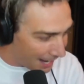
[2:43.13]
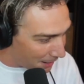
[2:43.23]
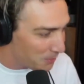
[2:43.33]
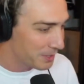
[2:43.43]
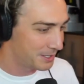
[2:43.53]
I
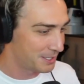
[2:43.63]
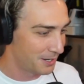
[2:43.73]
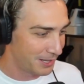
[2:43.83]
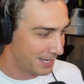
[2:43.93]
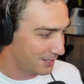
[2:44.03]
wanted to
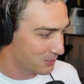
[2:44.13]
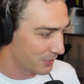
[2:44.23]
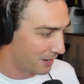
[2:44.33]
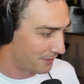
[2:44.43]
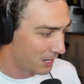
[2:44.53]
know the
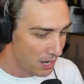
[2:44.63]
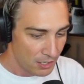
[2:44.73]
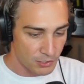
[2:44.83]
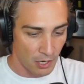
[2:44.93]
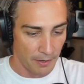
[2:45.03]
history of it.
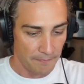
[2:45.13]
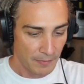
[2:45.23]
So